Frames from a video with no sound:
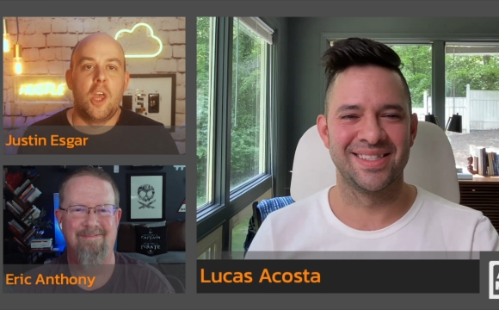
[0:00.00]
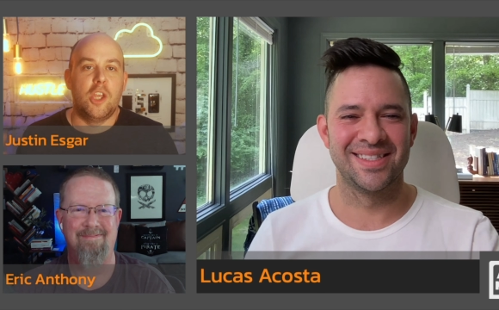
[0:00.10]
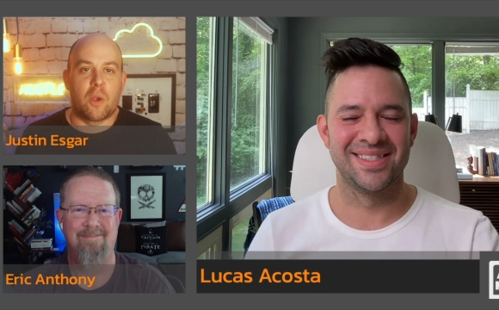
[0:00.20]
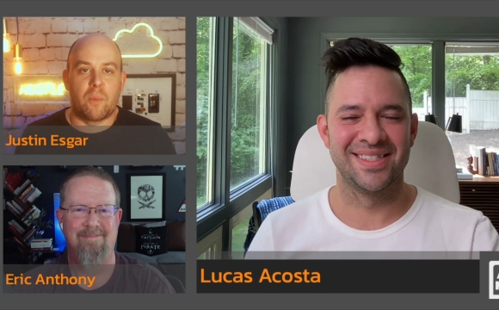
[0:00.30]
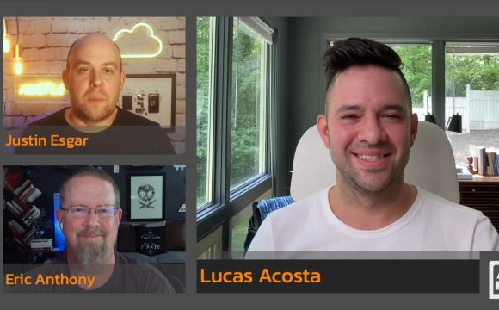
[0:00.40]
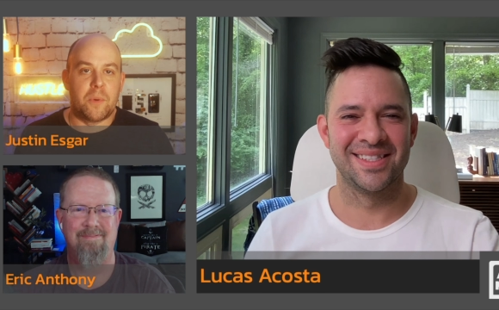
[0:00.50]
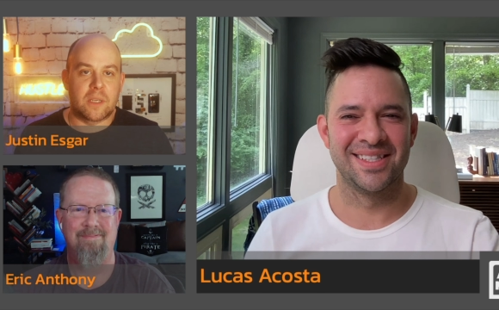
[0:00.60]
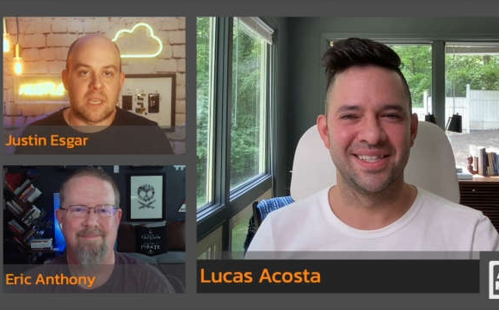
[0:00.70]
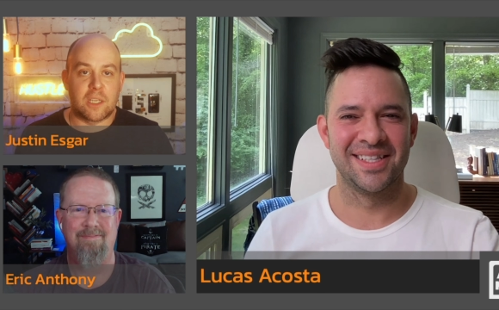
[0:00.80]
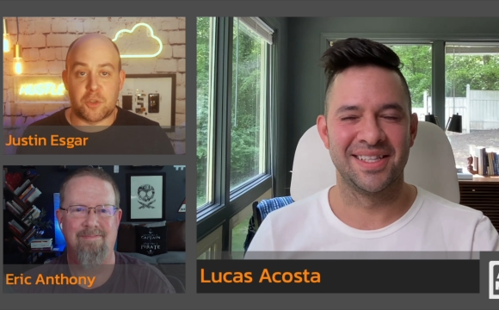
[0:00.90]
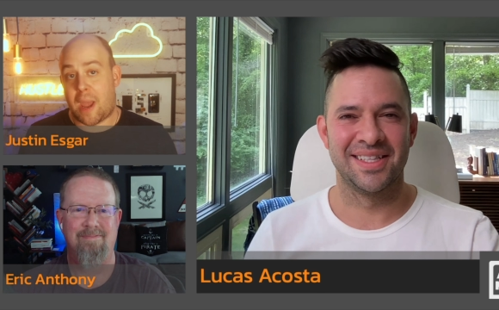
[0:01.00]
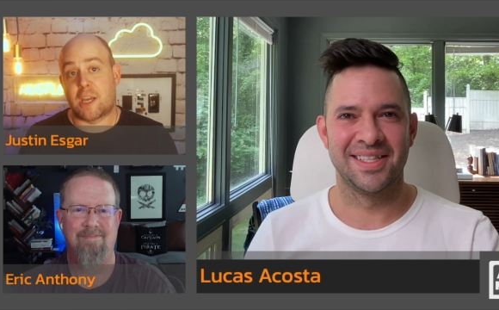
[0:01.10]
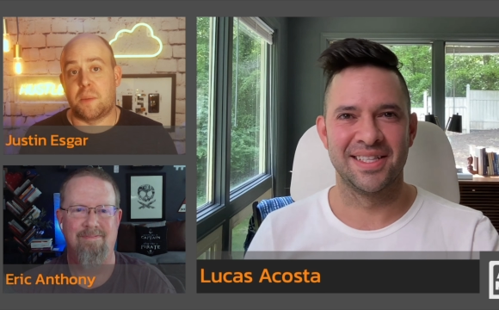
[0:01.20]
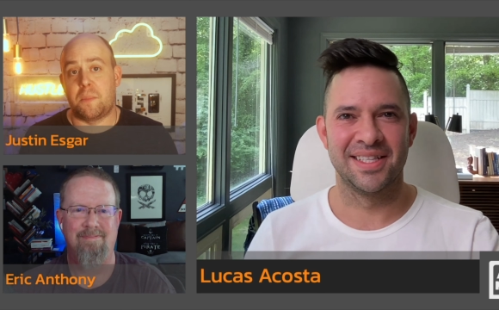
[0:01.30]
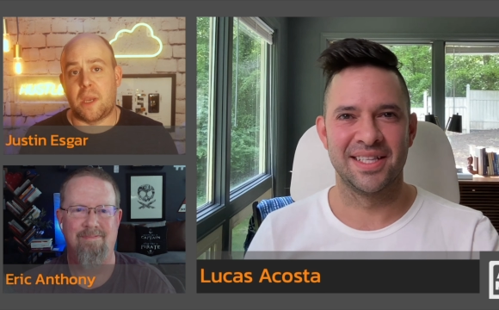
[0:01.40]
Speaker 1: You can read books like
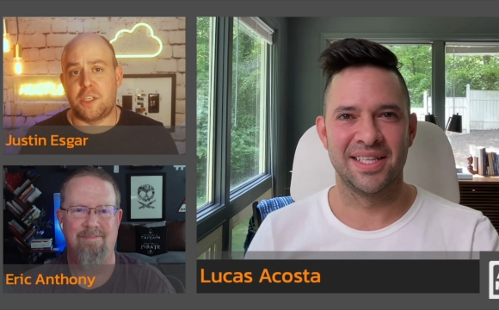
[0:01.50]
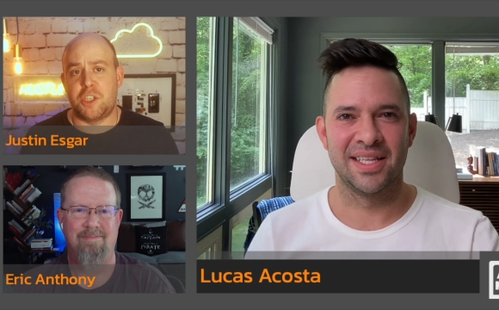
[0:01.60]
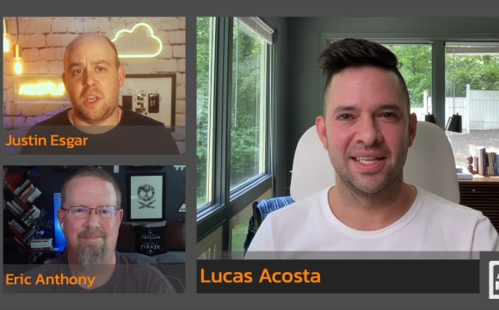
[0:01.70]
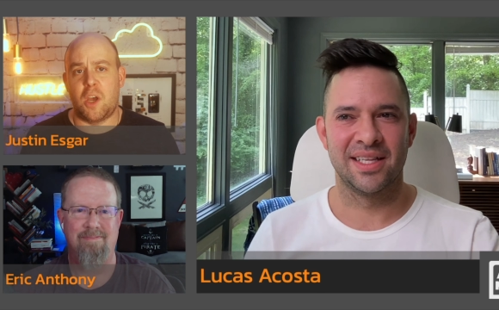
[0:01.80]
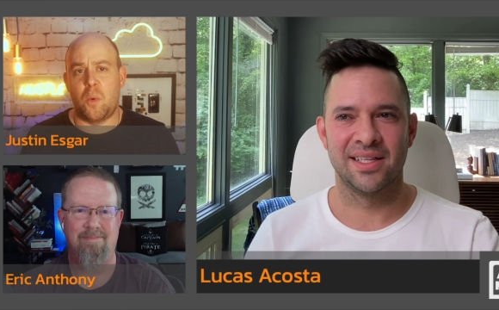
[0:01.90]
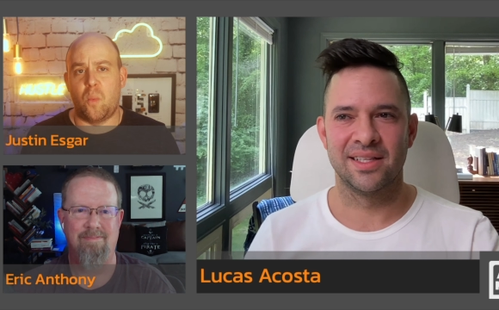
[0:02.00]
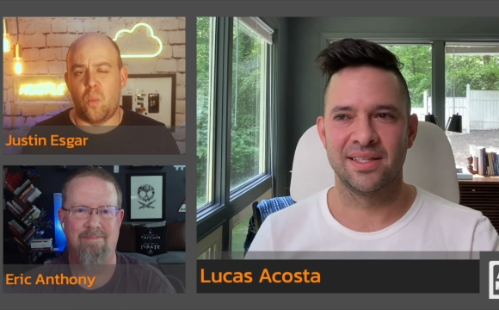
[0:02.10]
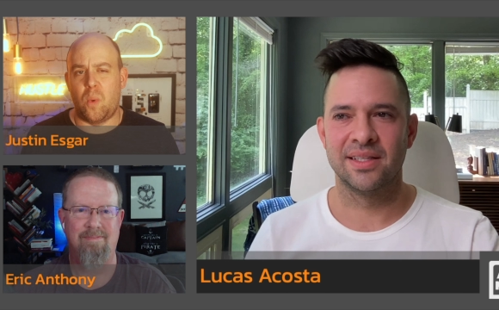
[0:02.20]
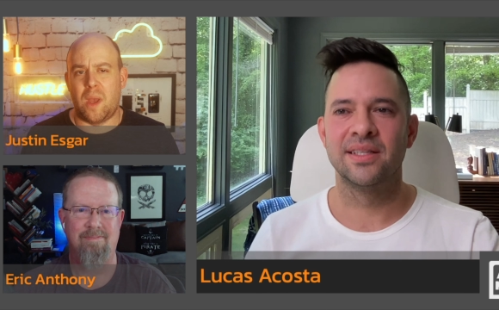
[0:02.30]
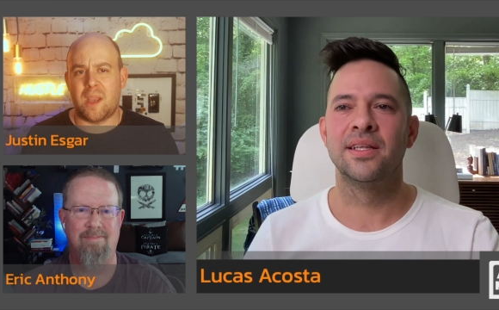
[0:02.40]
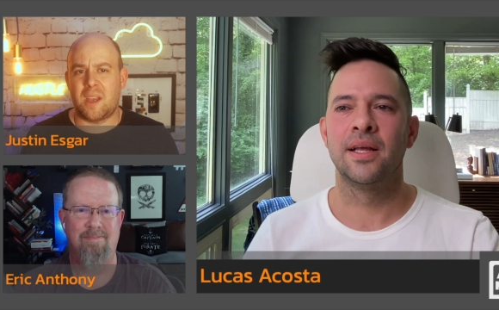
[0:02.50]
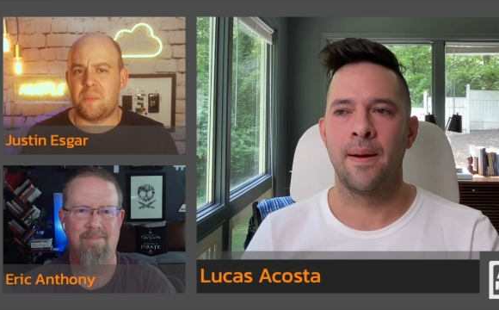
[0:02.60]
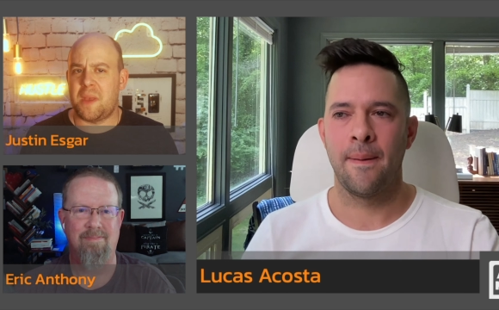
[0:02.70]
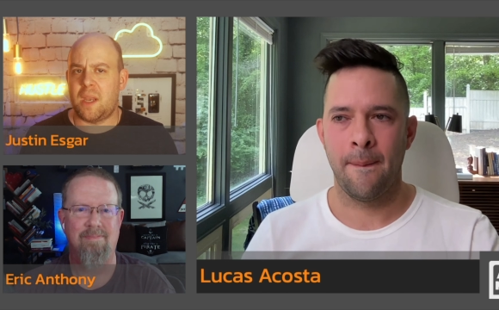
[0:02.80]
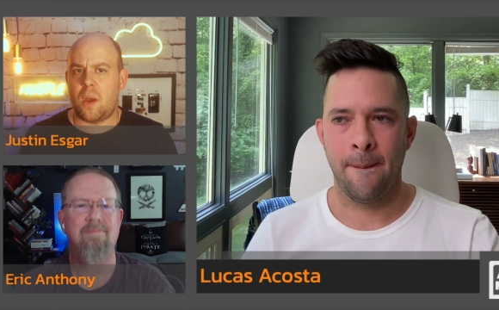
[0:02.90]
Traction by Gino
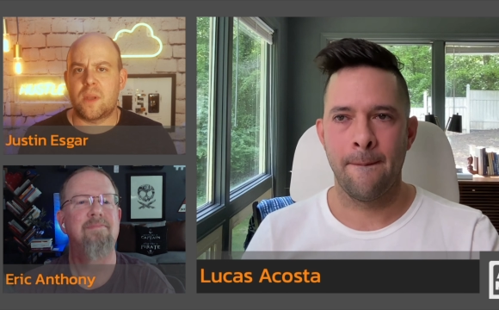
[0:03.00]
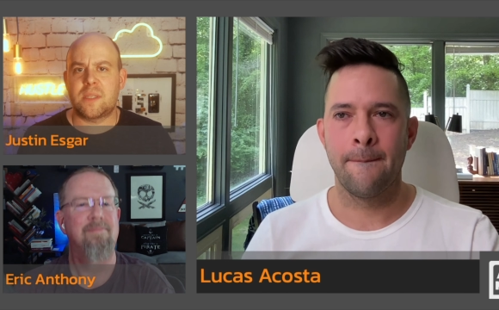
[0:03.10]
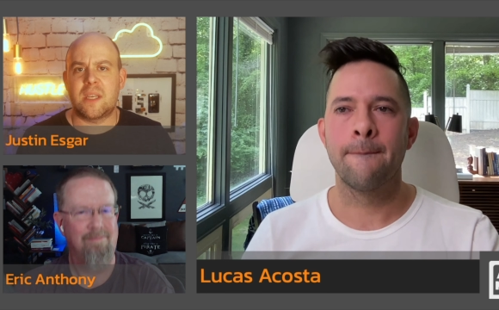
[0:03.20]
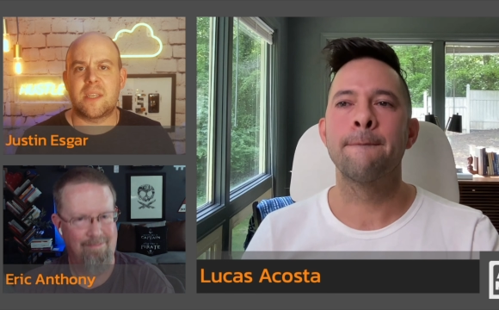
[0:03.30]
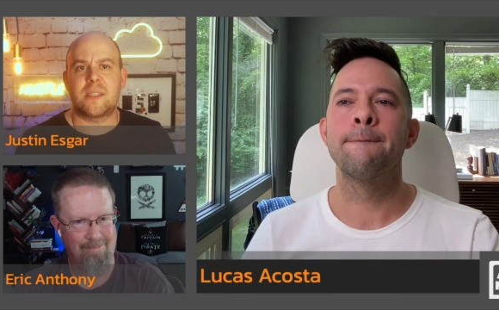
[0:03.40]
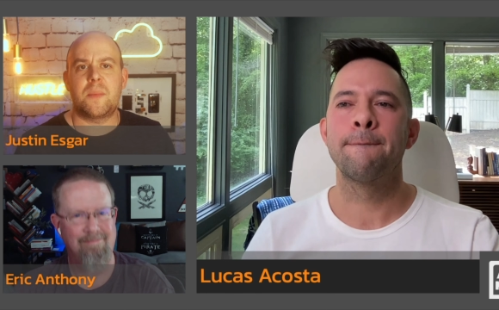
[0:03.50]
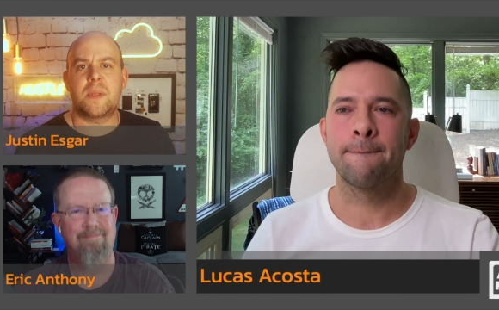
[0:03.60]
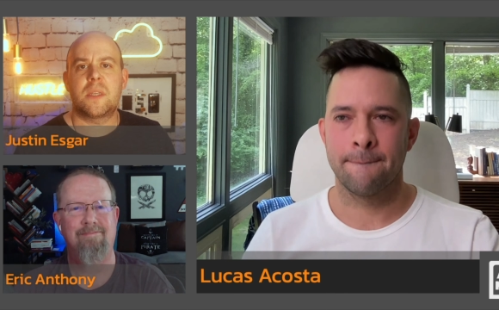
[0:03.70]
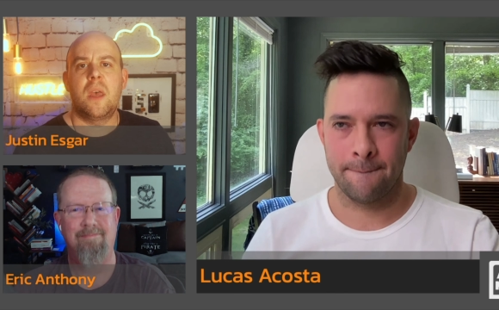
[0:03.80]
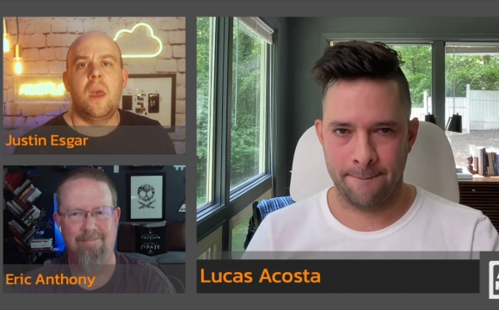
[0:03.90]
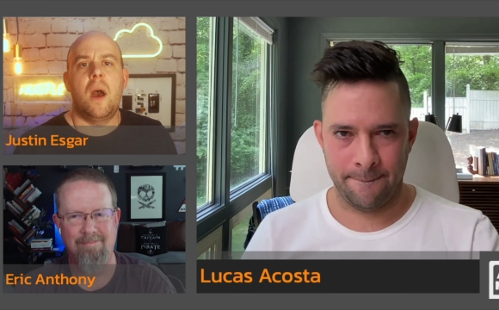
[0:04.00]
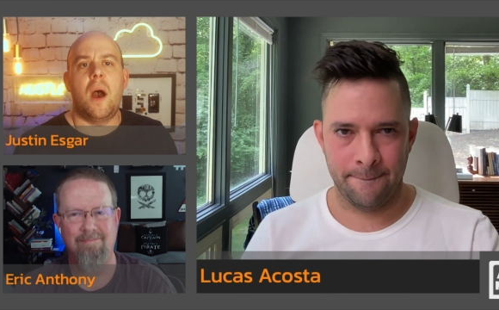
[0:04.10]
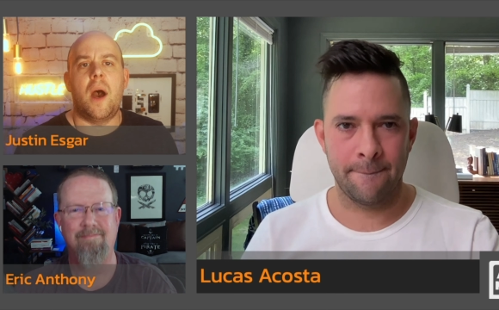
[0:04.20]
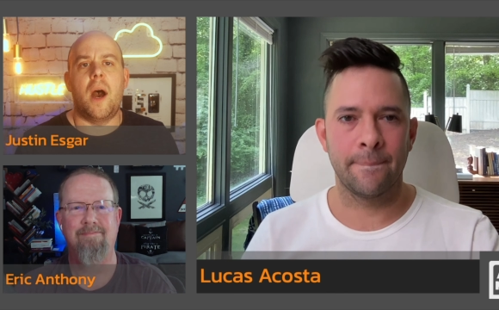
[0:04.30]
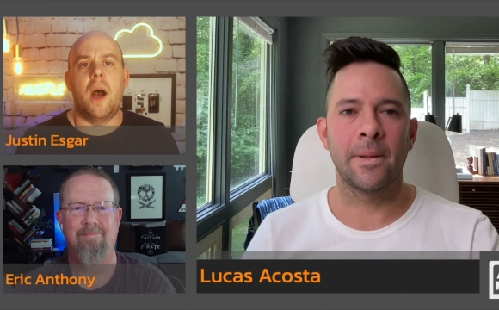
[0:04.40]
Wickman, I want to say his last name is. Um,
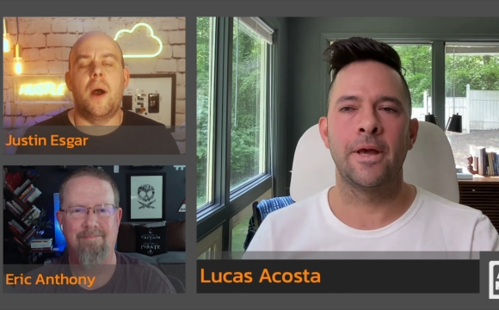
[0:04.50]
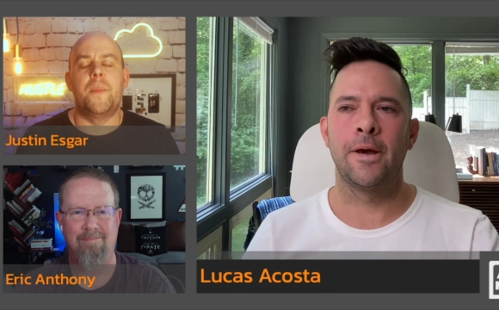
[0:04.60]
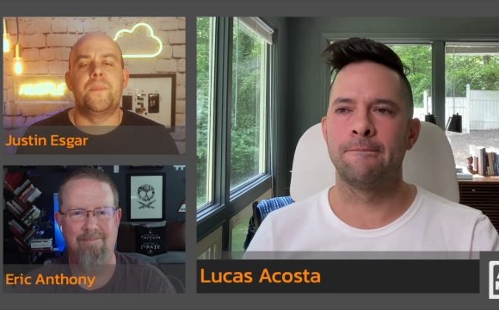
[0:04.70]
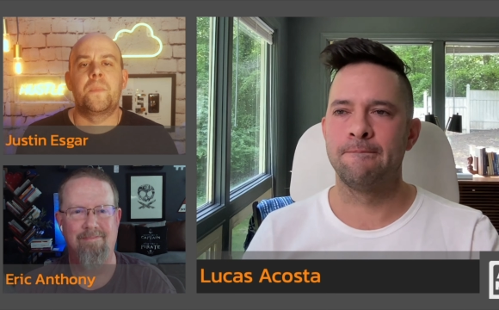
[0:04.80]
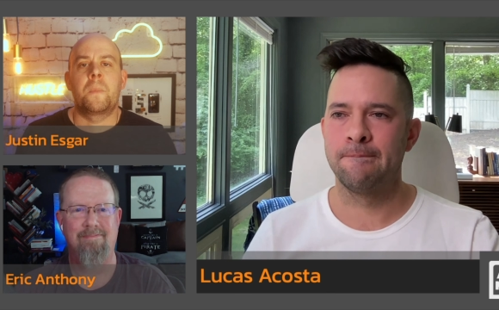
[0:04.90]
yeah.